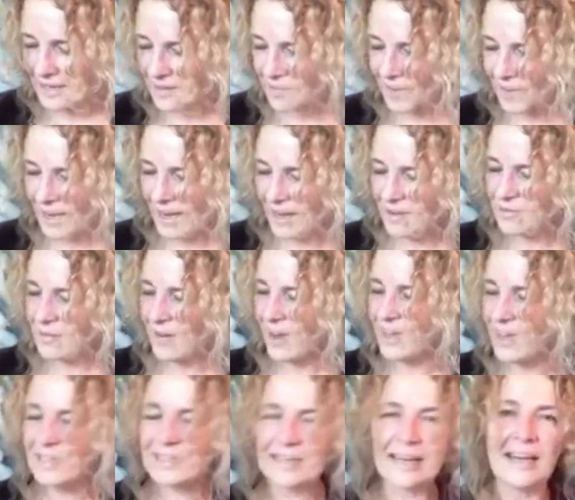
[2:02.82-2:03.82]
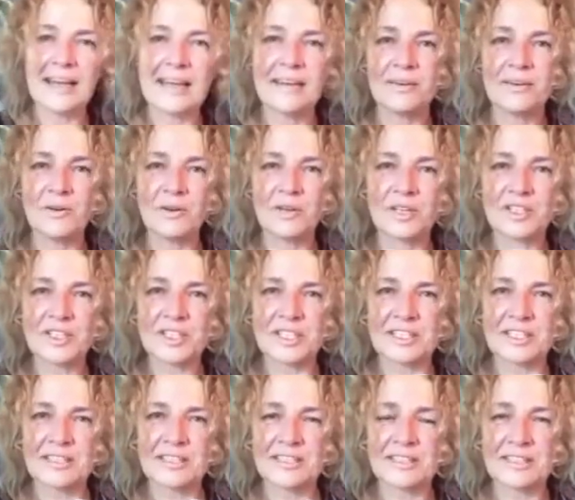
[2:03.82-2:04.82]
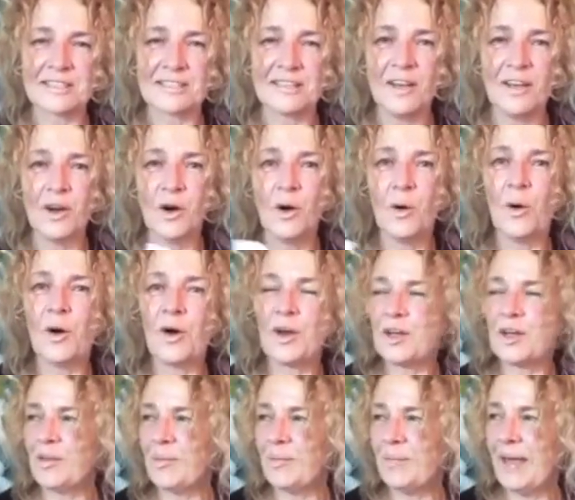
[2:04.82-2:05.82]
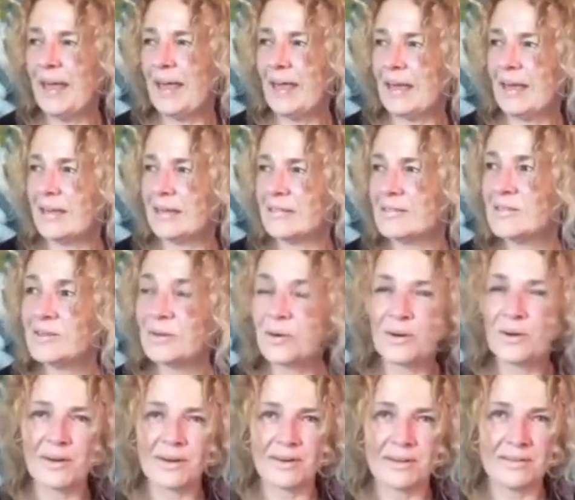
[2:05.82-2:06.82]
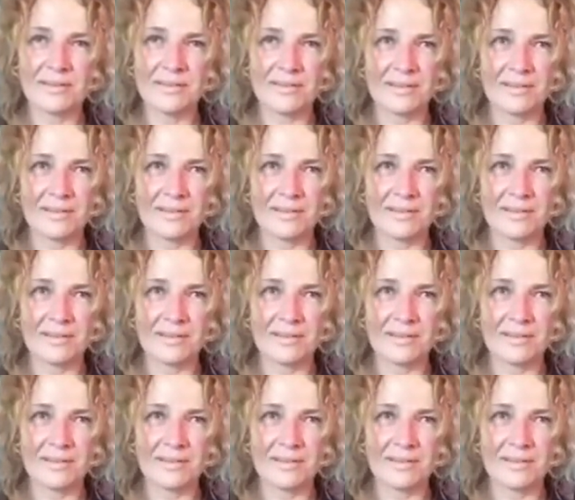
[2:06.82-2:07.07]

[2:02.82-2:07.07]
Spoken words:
when I find like gorgeous oil paints or